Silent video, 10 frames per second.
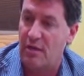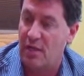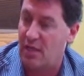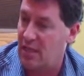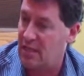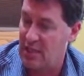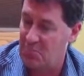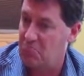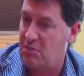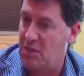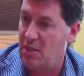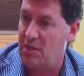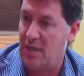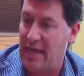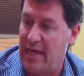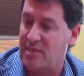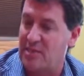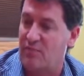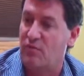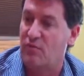and I ask
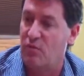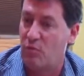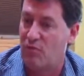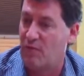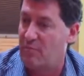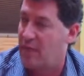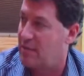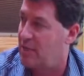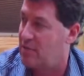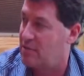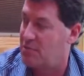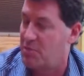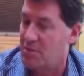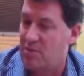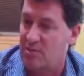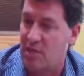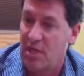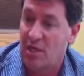them for informal feedback about their experiences.